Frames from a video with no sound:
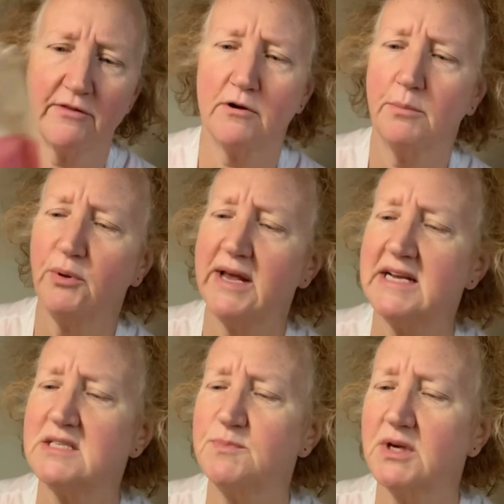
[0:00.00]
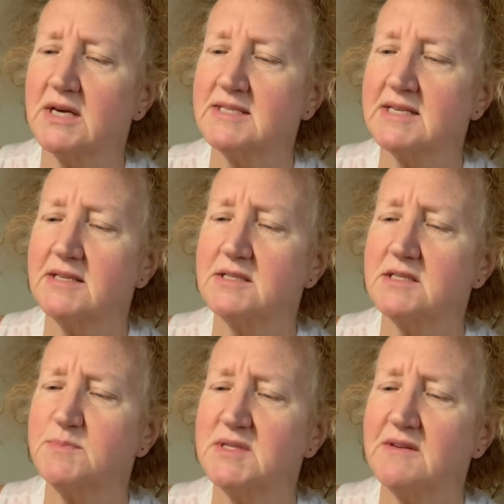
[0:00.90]
place, because it
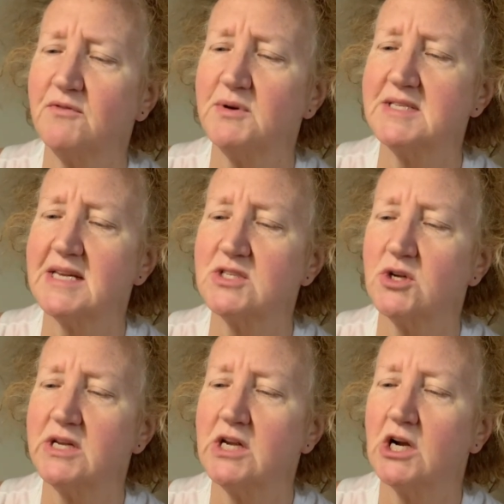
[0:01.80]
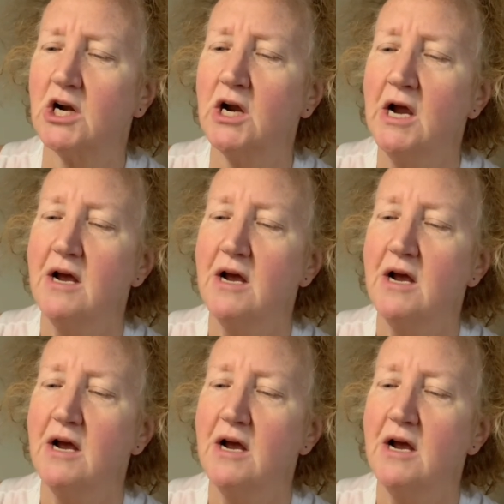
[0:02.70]
specifically says on here